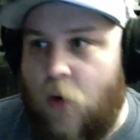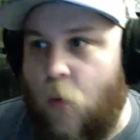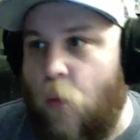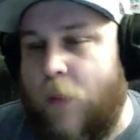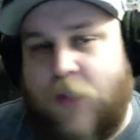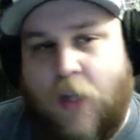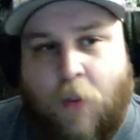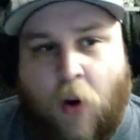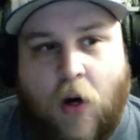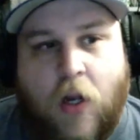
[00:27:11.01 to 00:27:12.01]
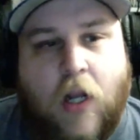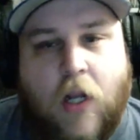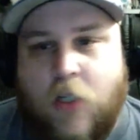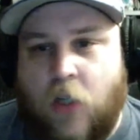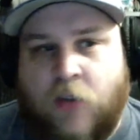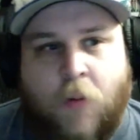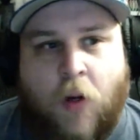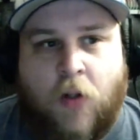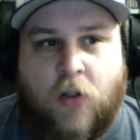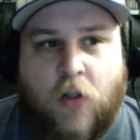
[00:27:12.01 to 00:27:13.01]
rips it apart, doesn't
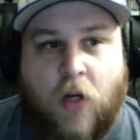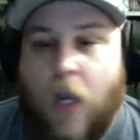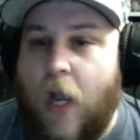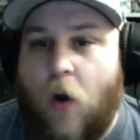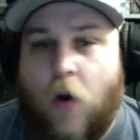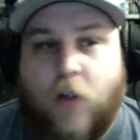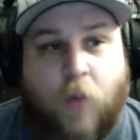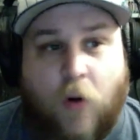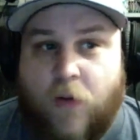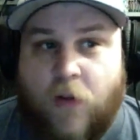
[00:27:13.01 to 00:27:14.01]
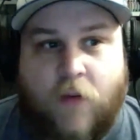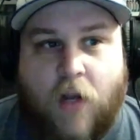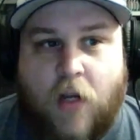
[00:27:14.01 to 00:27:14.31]
puncture at all. It's perfectly fine.